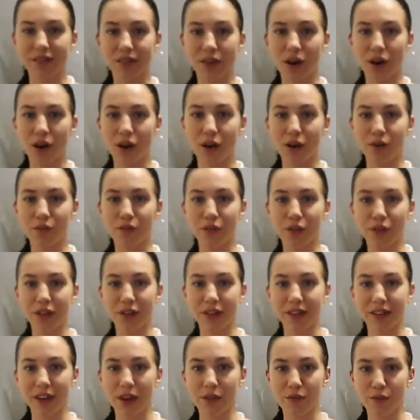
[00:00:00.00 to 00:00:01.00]
scarf that
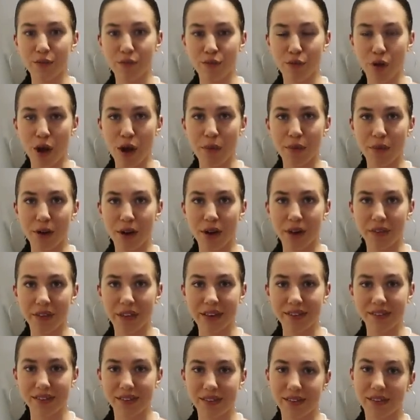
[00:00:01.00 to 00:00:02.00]
you can get from Primark.
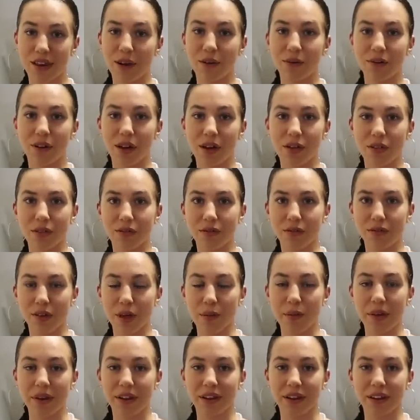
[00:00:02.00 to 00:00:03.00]
They sell like so
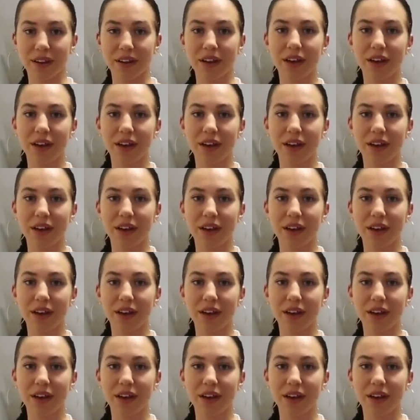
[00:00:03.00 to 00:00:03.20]
many.